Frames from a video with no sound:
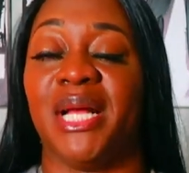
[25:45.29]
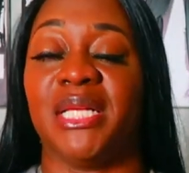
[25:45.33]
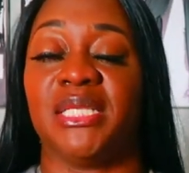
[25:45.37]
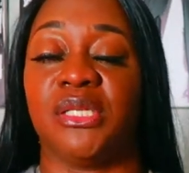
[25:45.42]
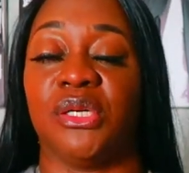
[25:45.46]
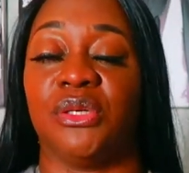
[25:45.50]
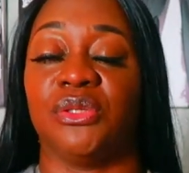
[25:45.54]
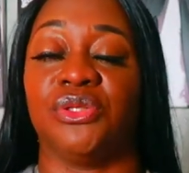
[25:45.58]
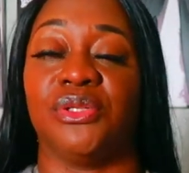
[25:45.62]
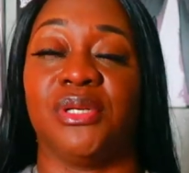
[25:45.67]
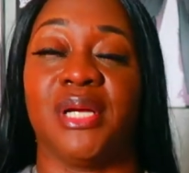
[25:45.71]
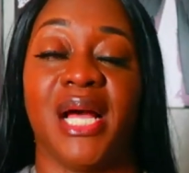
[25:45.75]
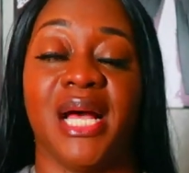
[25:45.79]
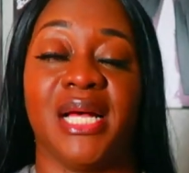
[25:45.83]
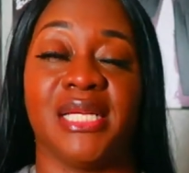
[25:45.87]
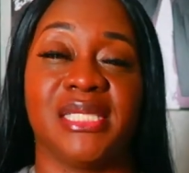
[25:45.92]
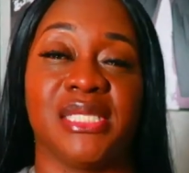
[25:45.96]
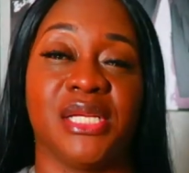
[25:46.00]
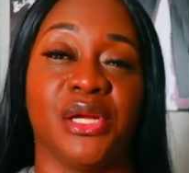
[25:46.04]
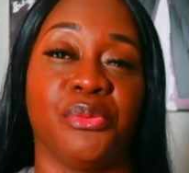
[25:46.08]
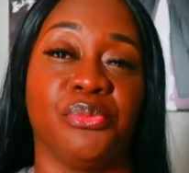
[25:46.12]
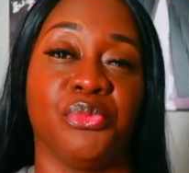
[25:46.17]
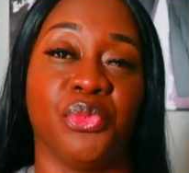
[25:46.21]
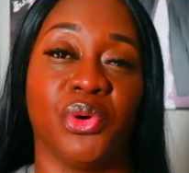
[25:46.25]
I told you guys
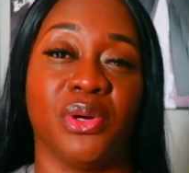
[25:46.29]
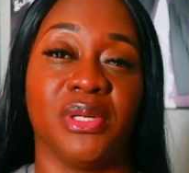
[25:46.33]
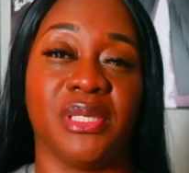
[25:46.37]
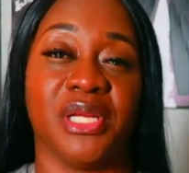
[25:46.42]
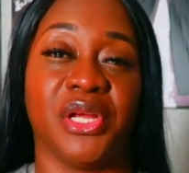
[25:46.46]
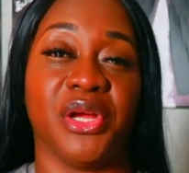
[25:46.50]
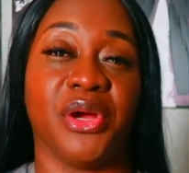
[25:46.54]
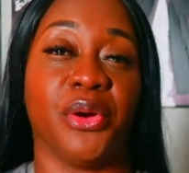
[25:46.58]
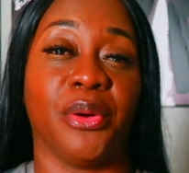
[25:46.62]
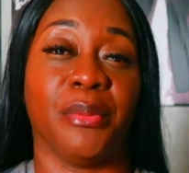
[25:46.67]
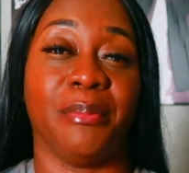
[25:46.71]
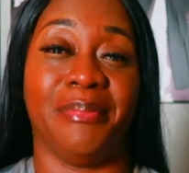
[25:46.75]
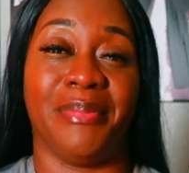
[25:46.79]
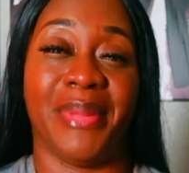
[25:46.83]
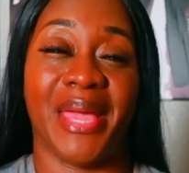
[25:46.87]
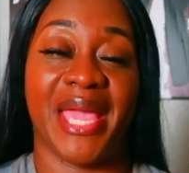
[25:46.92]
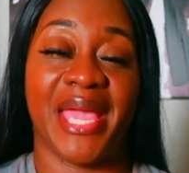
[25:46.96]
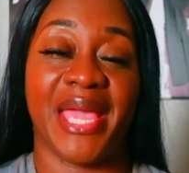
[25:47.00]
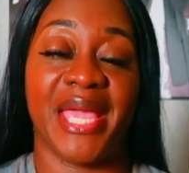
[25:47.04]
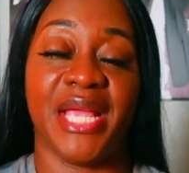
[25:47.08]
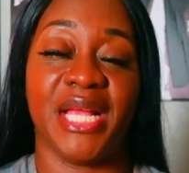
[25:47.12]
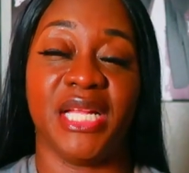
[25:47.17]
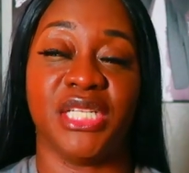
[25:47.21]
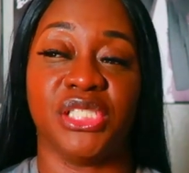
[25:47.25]
they're more they're
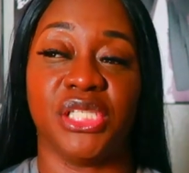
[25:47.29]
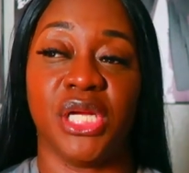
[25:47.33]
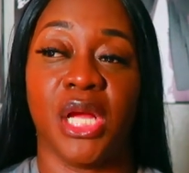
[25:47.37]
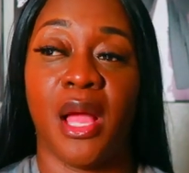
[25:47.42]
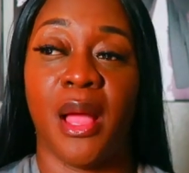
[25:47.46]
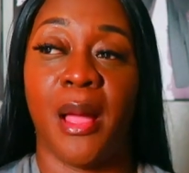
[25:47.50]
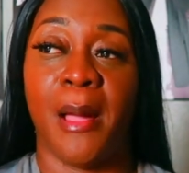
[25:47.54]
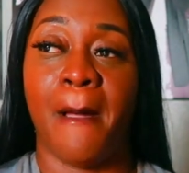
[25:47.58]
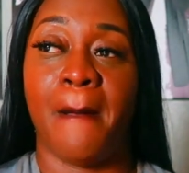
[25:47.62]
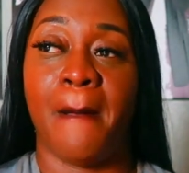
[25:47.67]
beige,